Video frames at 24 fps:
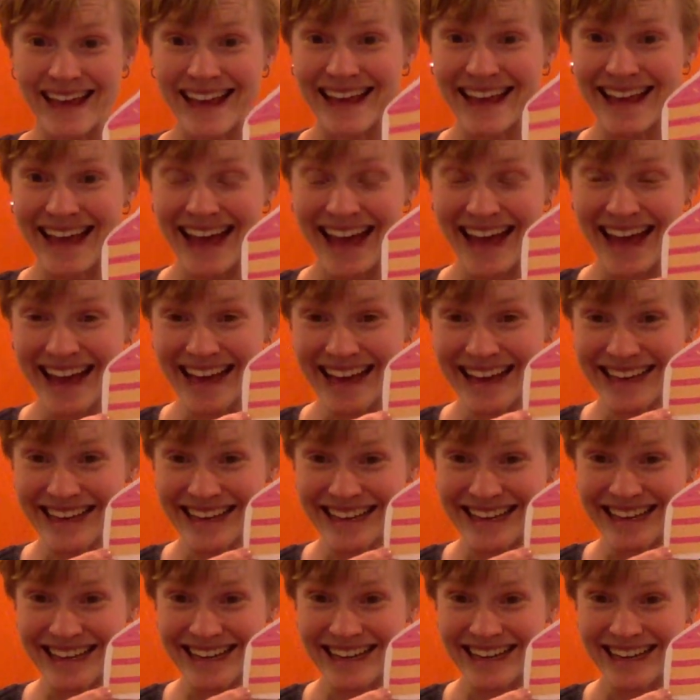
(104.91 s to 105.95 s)

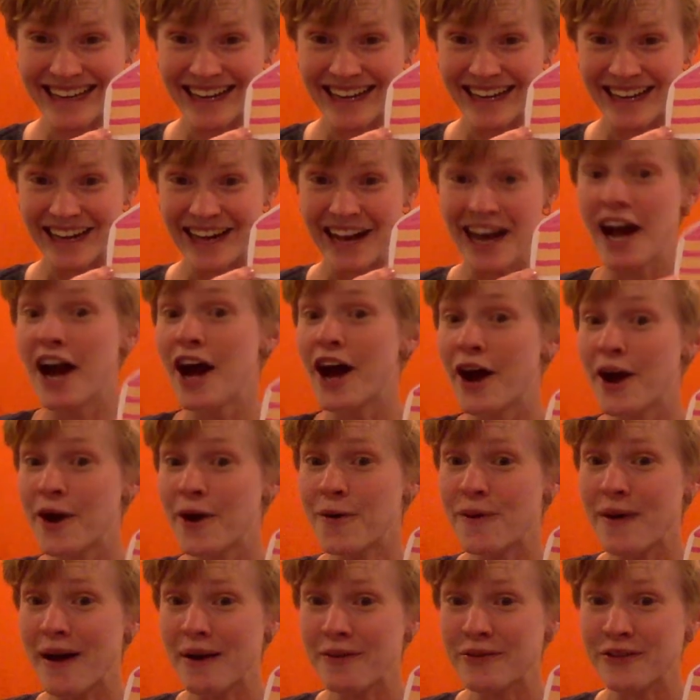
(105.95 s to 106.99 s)
Cake!
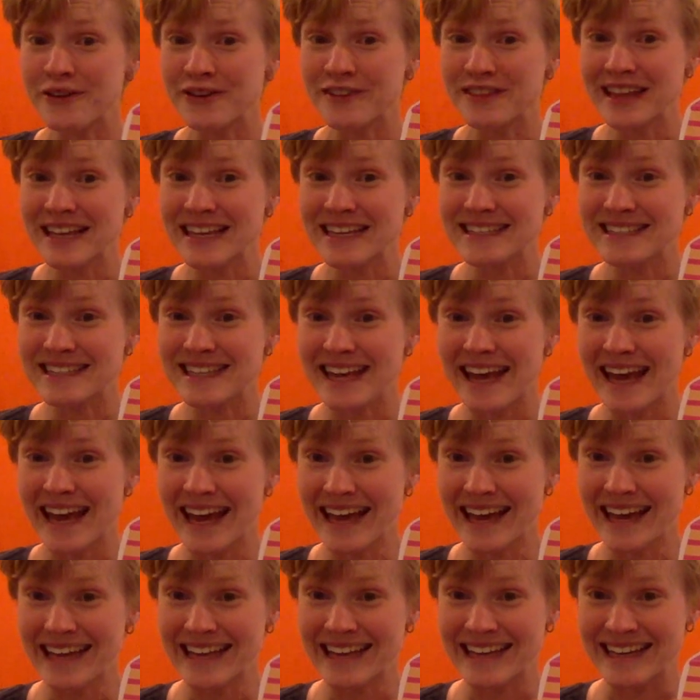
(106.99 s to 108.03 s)
Who out there likes
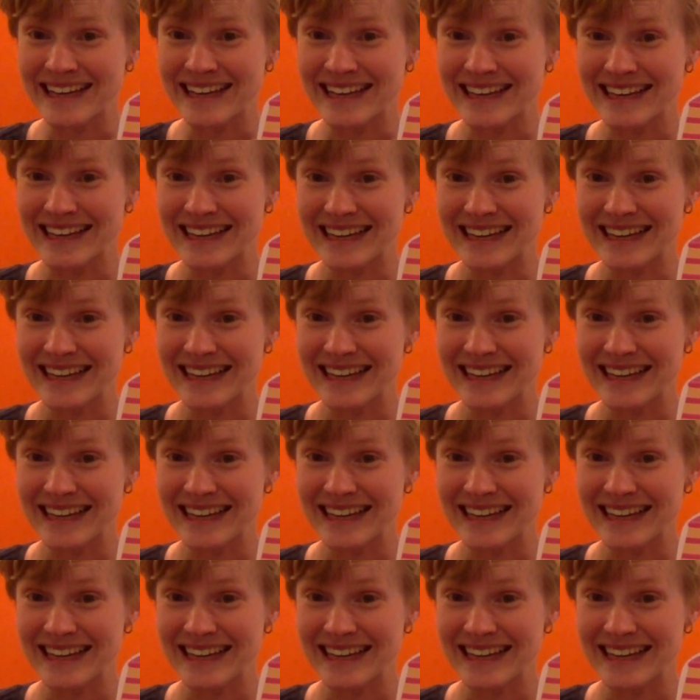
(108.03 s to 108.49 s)
cake?